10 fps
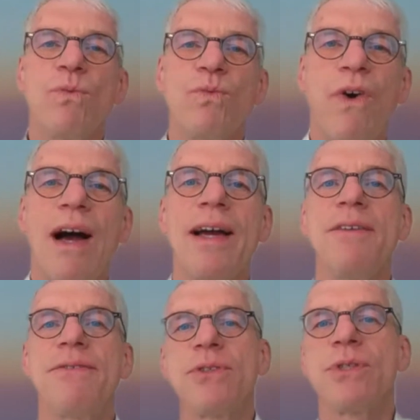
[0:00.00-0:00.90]

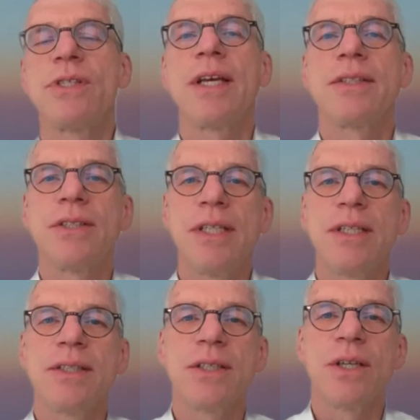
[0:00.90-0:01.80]
5 to 6
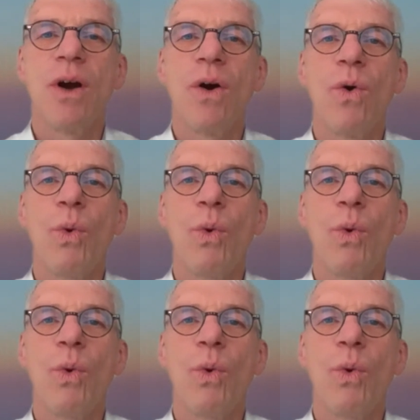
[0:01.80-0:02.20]
years ago,